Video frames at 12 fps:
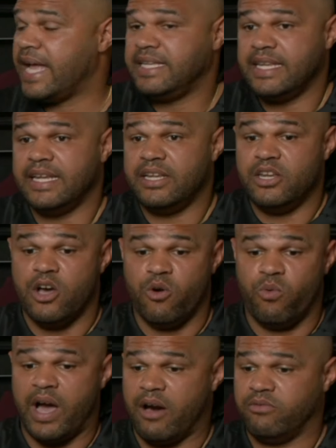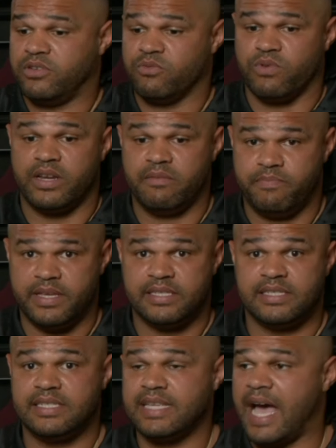I didn't know how to run a
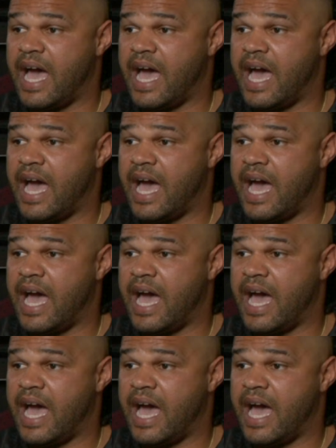business.